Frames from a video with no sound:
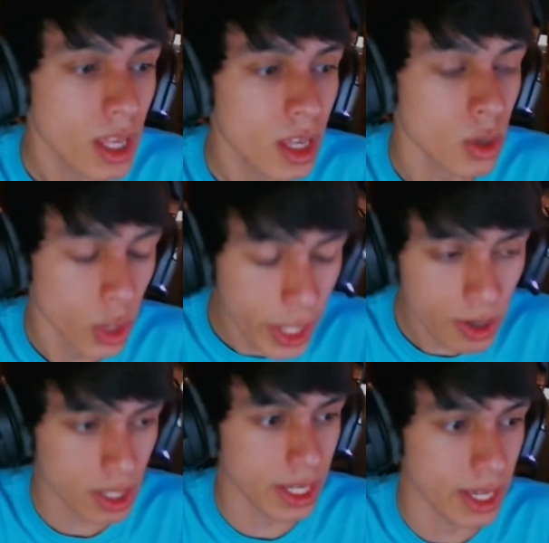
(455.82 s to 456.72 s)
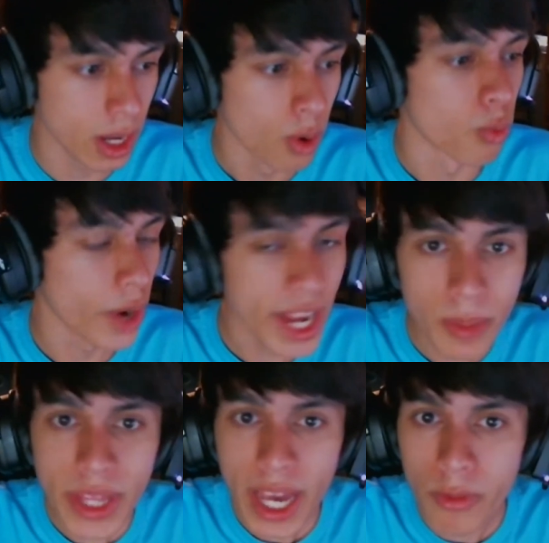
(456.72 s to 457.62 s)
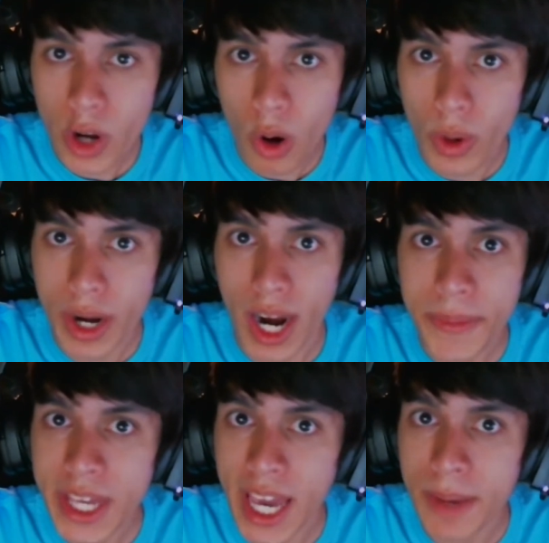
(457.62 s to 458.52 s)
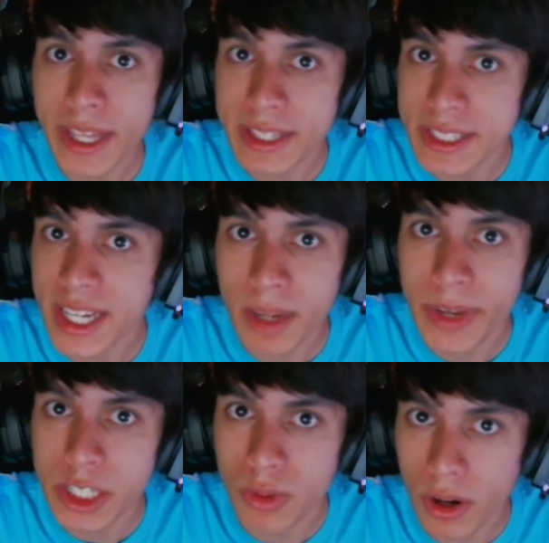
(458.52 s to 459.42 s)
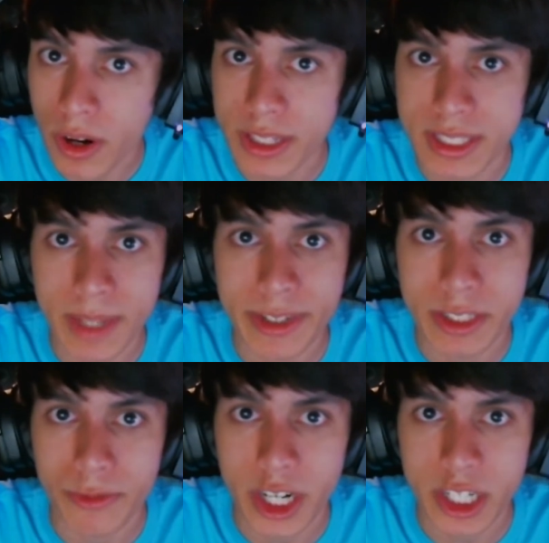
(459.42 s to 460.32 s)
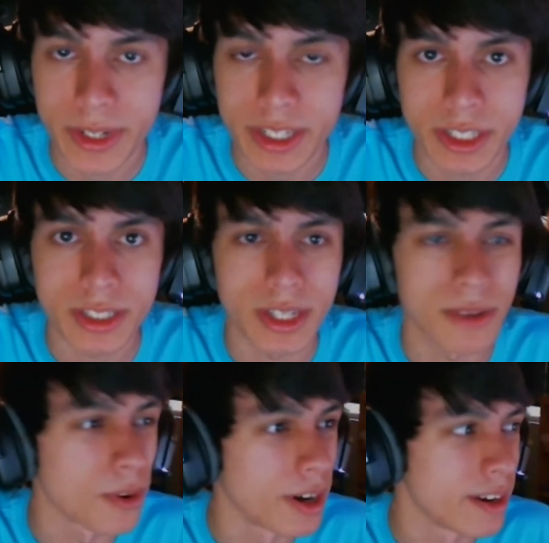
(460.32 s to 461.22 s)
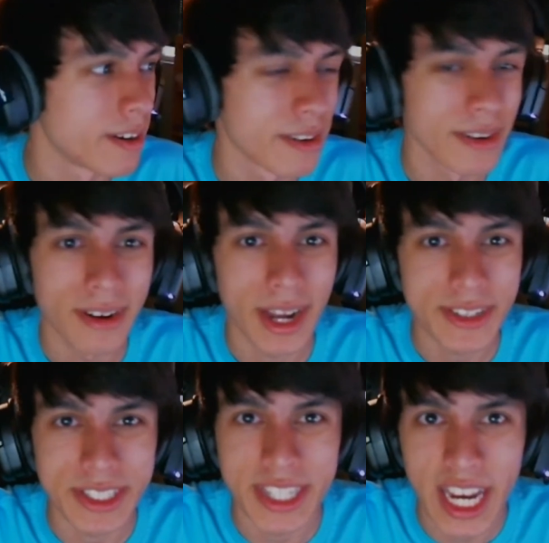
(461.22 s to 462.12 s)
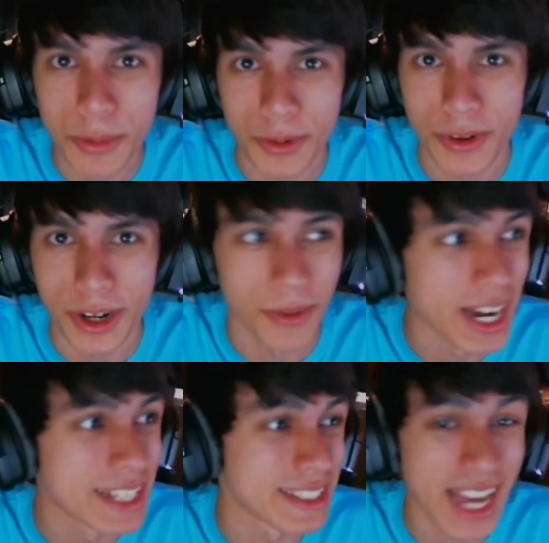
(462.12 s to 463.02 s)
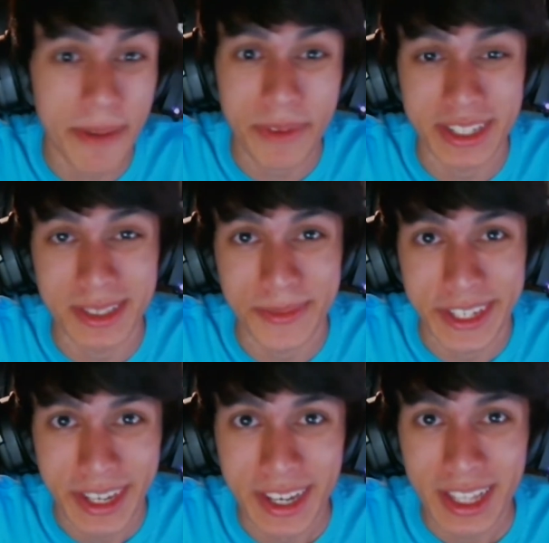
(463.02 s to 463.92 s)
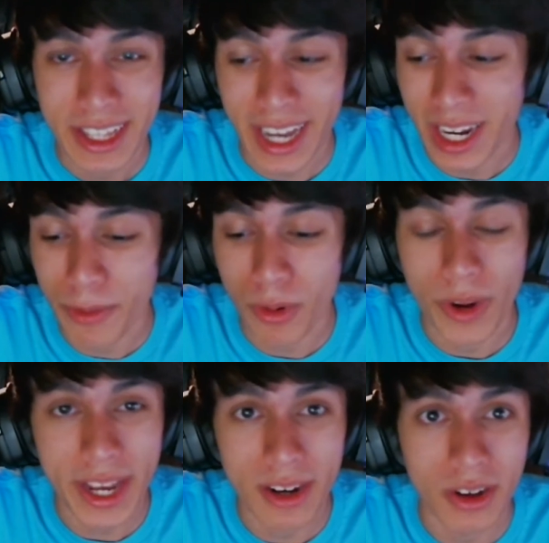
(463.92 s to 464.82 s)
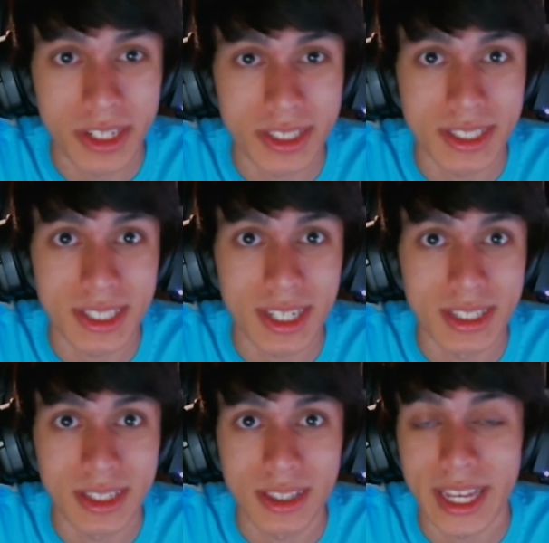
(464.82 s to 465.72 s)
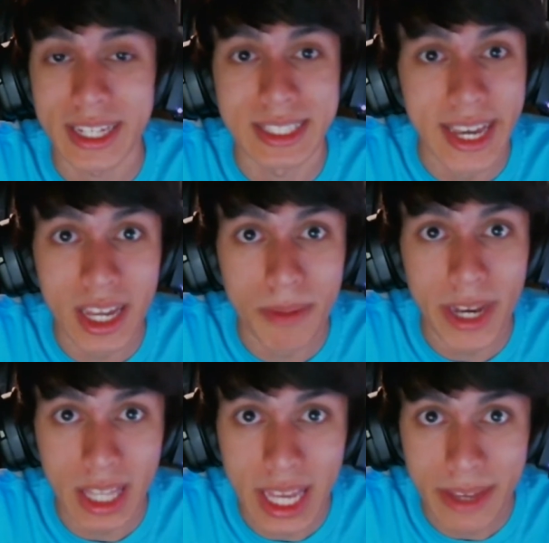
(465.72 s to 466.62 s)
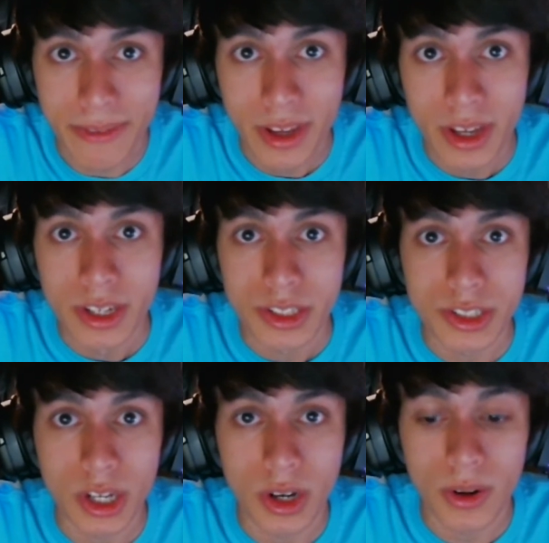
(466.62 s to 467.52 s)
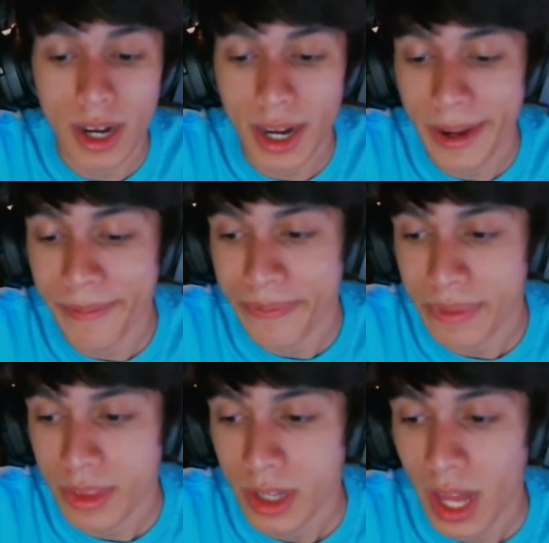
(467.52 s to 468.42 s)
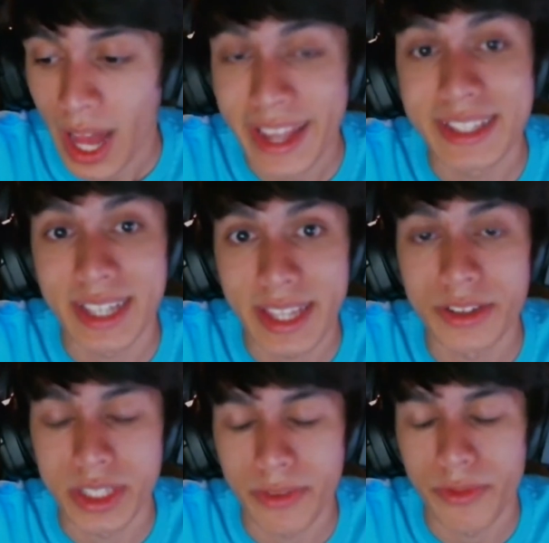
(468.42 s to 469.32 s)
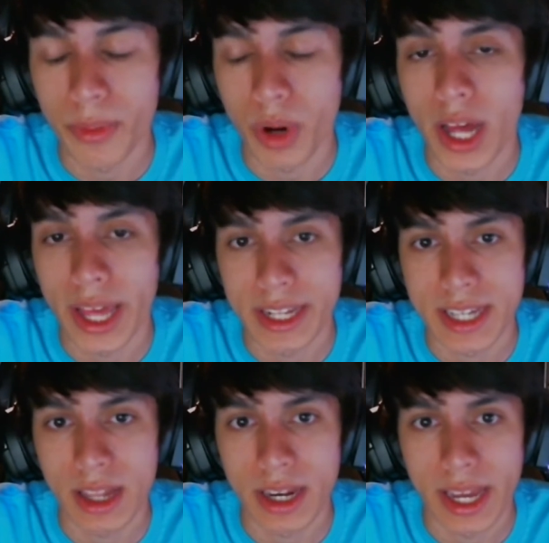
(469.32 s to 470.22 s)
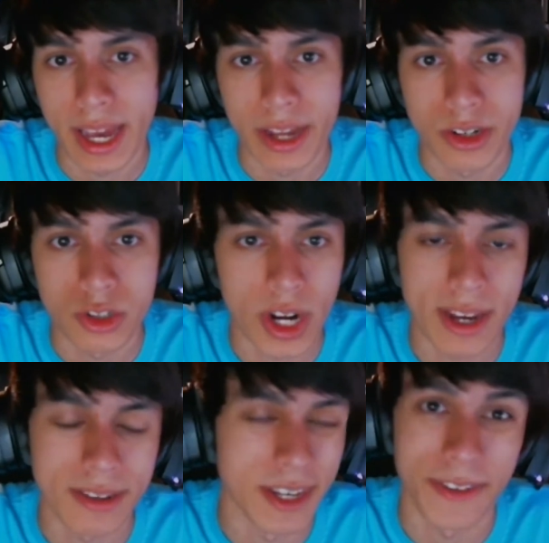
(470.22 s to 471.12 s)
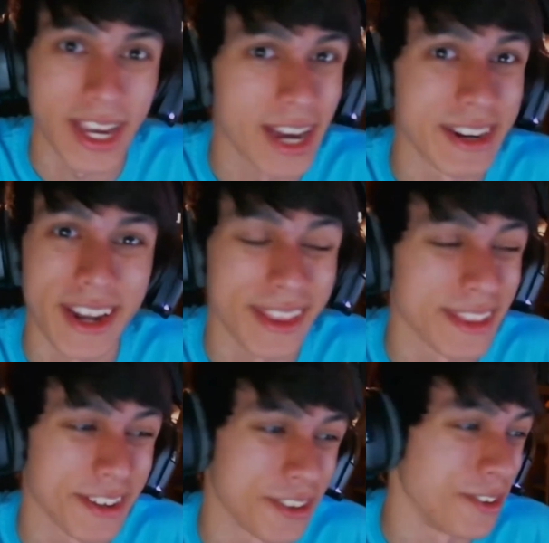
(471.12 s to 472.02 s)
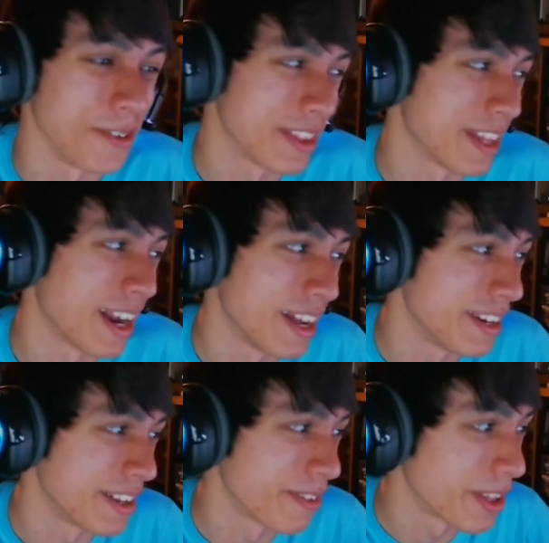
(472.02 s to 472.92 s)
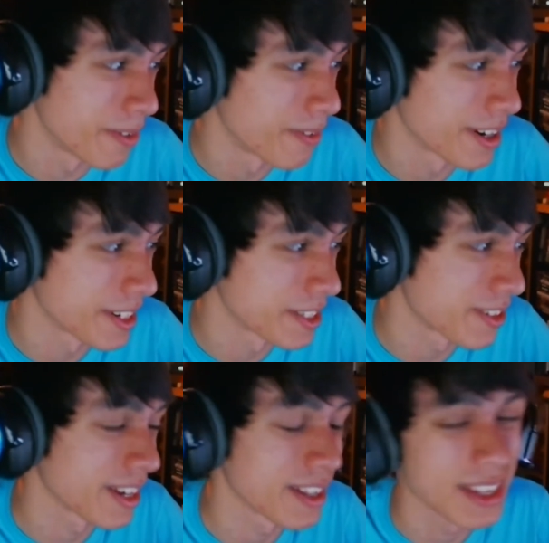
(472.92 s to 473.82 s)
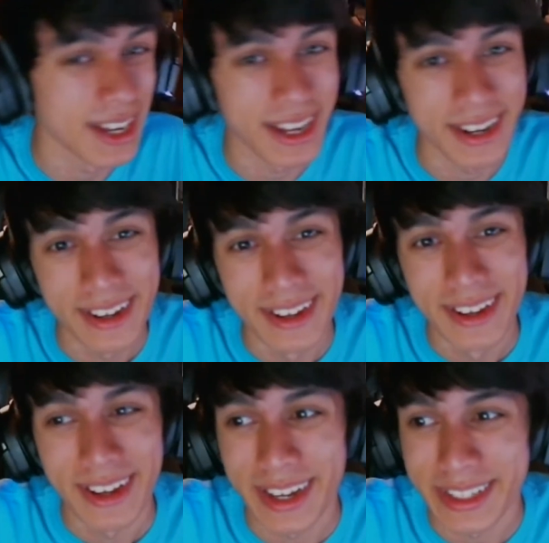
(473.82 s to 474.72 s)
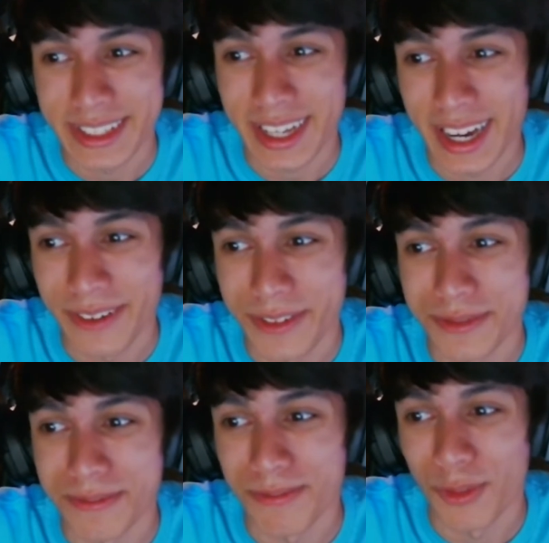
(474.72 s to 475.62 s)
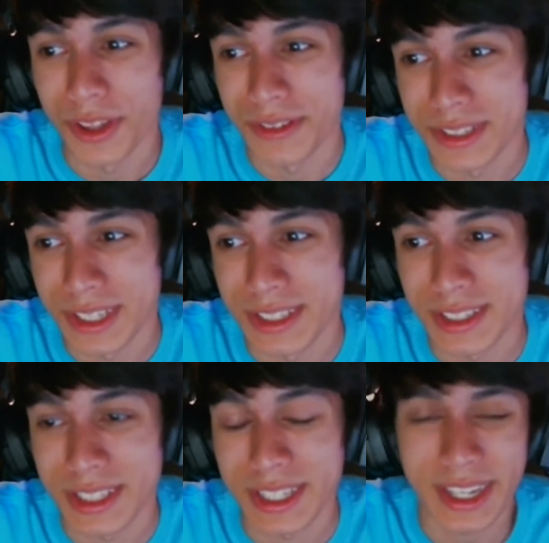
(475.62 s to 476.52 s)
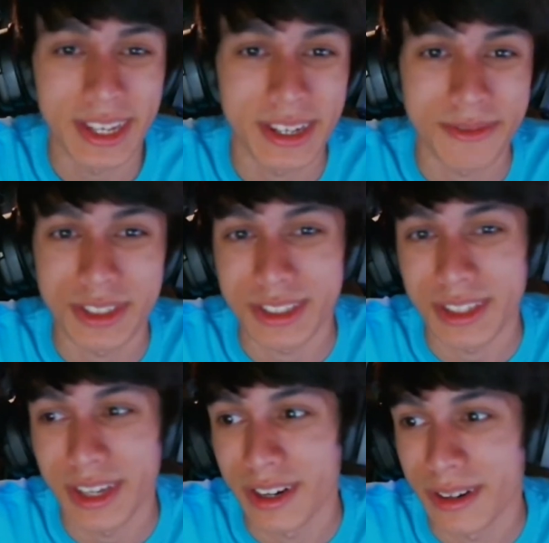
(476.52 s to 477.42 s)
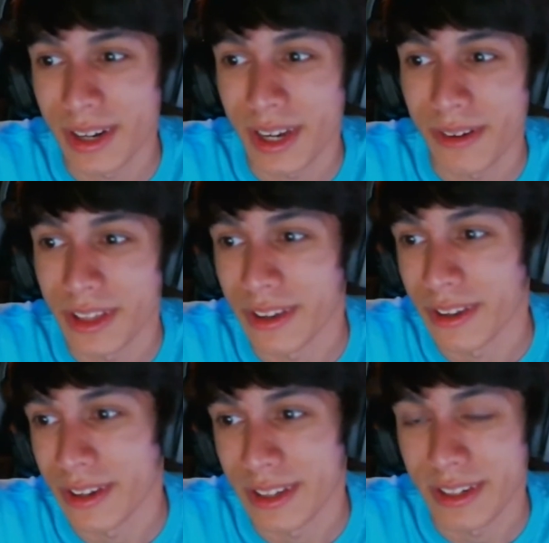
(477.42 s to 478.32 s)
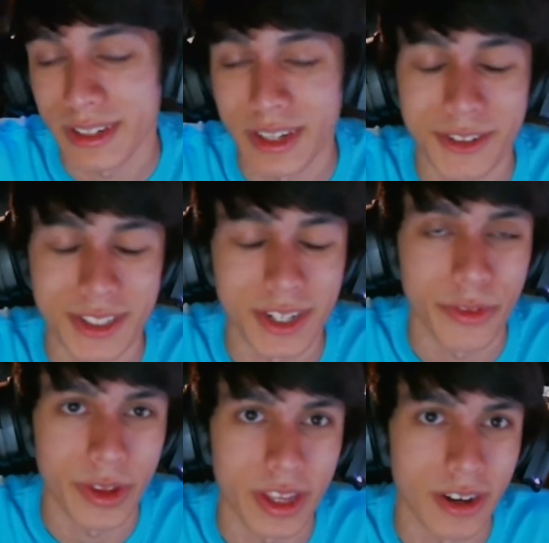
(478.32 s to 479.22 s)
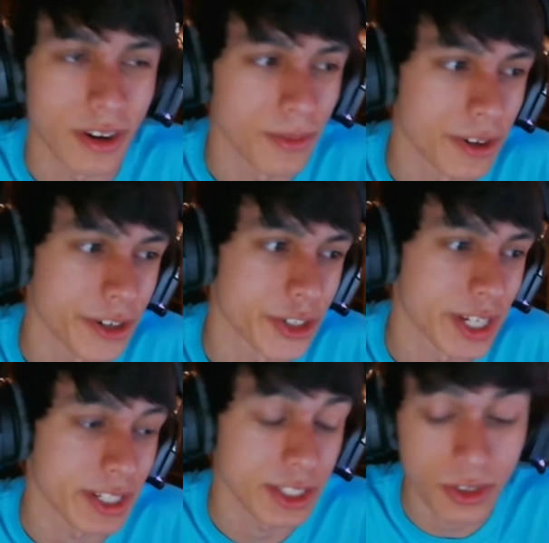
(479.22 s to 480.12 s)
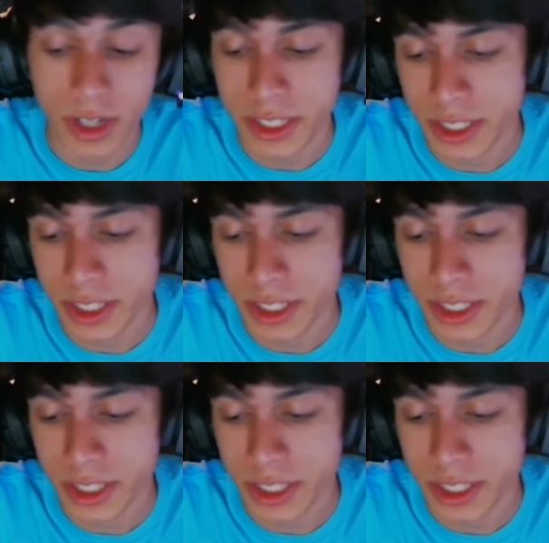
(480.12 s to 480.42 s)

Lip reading: literally randomly out of nowhere, I became like the second best runner on the team as a freshman. It's just like, what? I was a terrible runner. Why is this happening to me? Like I never ran long distance like a day in my life. So I could say that was definitely probably a talent I had. Track definitely had nothing to do with that. I didn't really work in track a lot. I just kind of was one of those kids that was like, I'm just there, not really good at it. I was never really a hard worker on track until cross